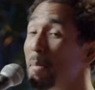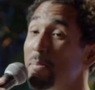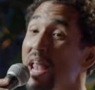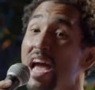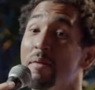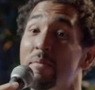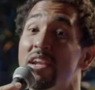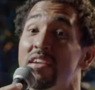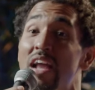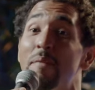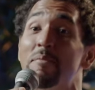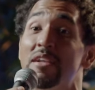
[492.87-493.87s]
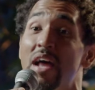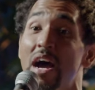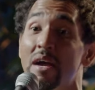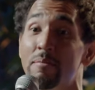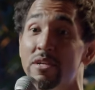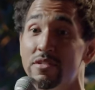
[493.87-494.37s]
about black men are not
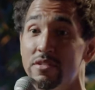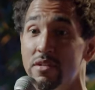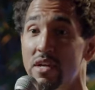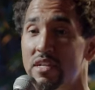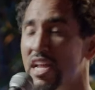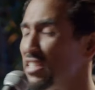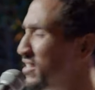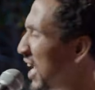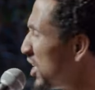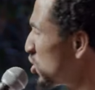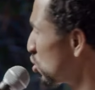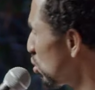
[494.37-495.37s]
monogamous. That's not